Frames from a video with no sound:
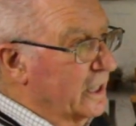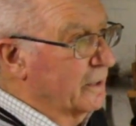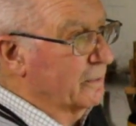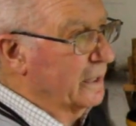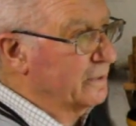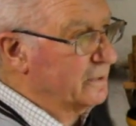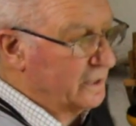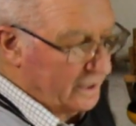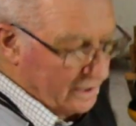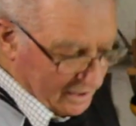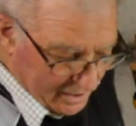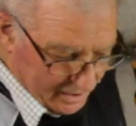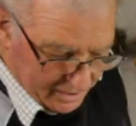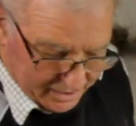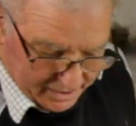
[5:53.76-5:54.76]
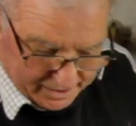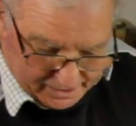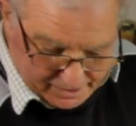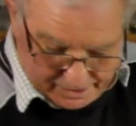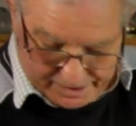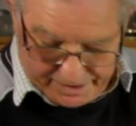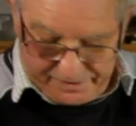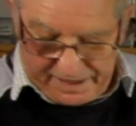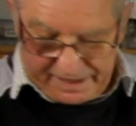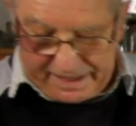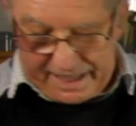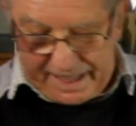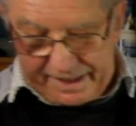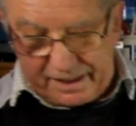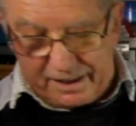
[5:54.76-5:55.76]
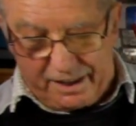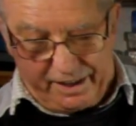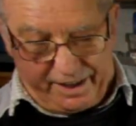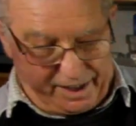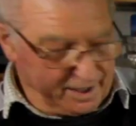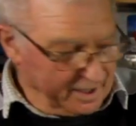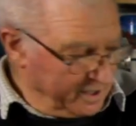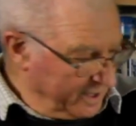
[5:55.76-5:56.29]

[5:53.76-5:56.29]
around, I even had a handle on it.